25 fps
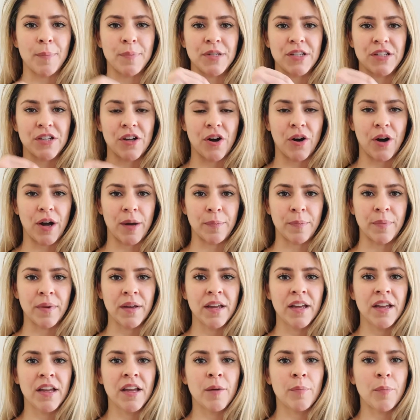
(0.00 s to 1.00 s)
So I'm
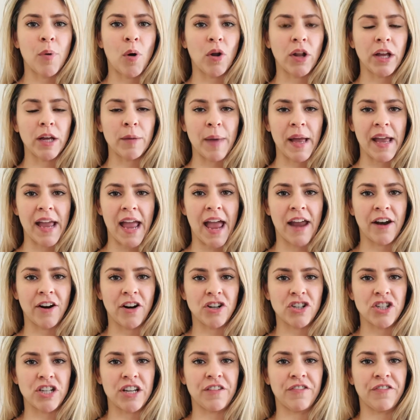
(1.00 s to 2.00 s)
pulling my
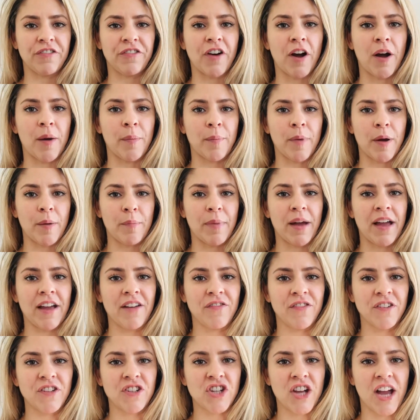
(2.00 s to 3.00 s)
energy from my
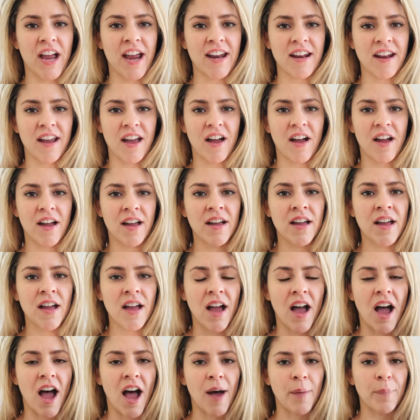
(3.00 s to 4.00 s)
vagina
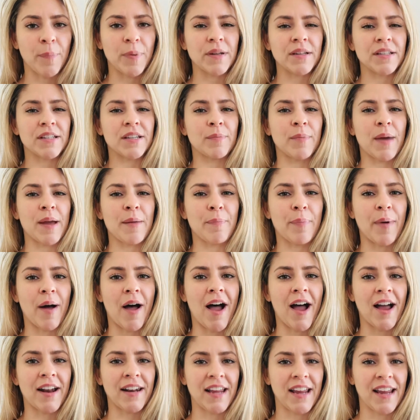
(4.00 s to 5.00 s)
up into my
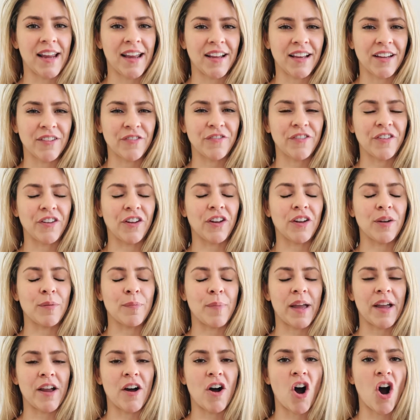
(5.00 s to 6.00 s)
body. I can feel it in
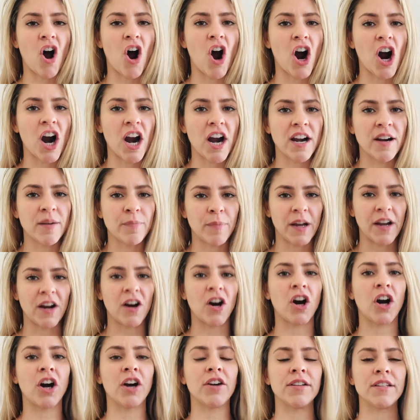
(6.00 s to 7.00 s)
my heart. My
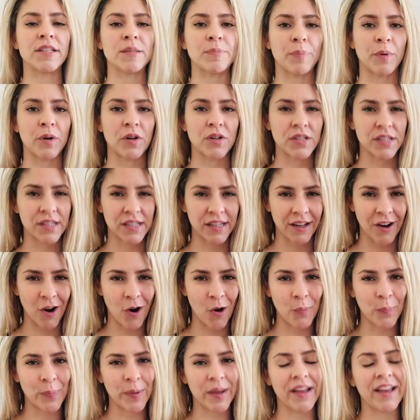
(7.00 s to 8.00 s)
heart is bursting
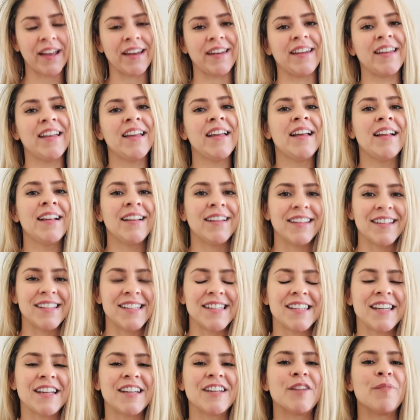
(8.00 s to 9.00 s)
open,
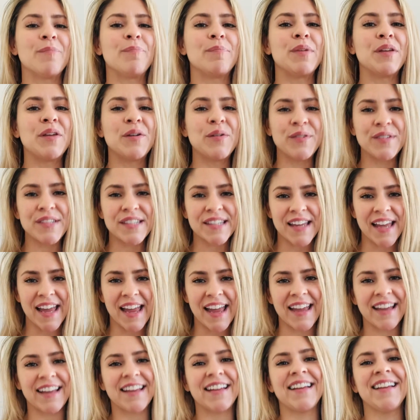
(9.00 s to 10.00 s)
listening to
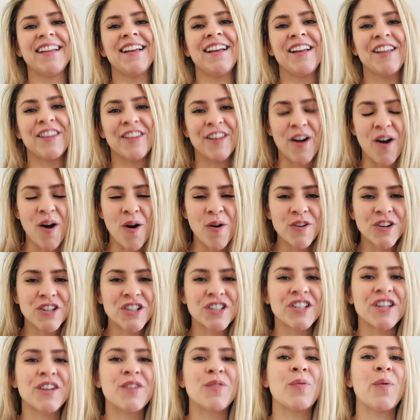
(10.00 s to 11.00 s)
music, the
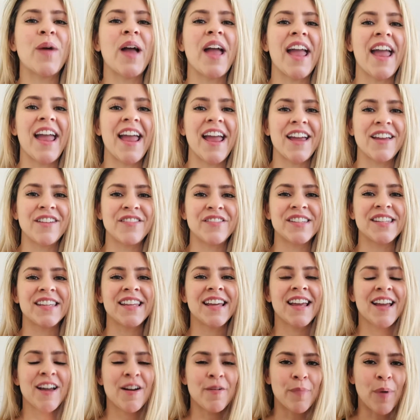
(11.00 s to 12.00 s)
ocean waves,
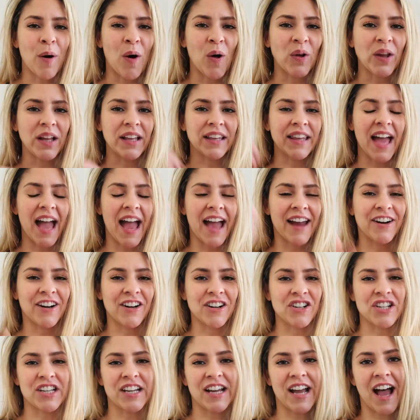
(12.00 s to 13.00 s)
pulling the
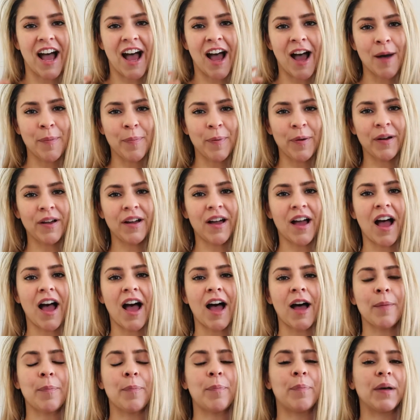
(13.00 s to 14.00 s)
energy up,
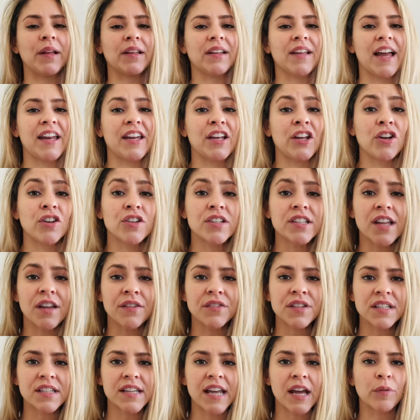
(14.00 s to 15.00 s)
but letting
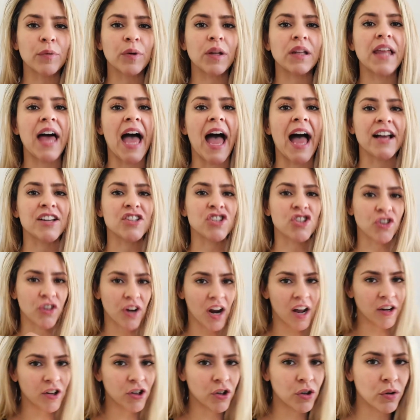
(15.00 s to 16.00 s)
yourself stay relaxed. You're
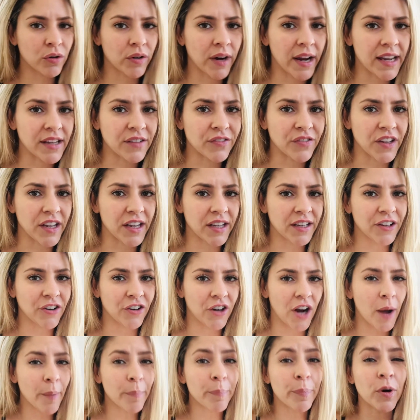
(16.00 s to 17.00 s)
not craving, you're
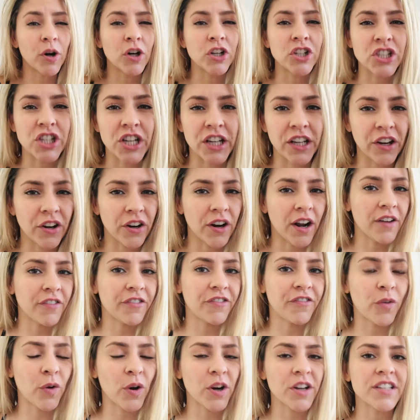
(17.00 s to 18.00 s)
not pushing, you're not
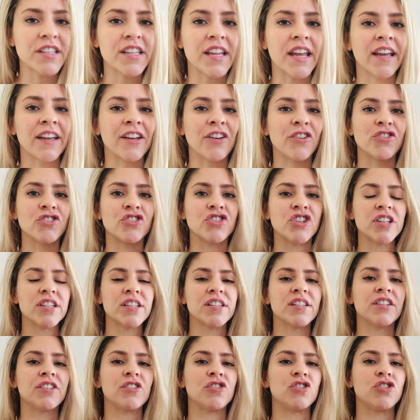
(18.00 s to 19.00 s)
forcing, you're
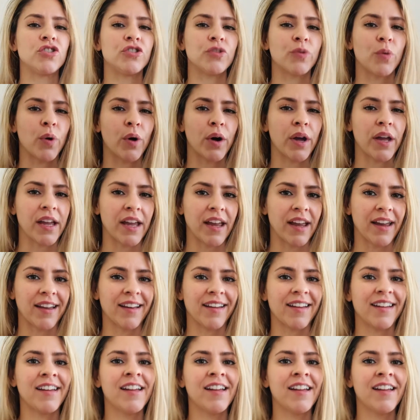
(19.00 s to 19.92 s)
just enjoying.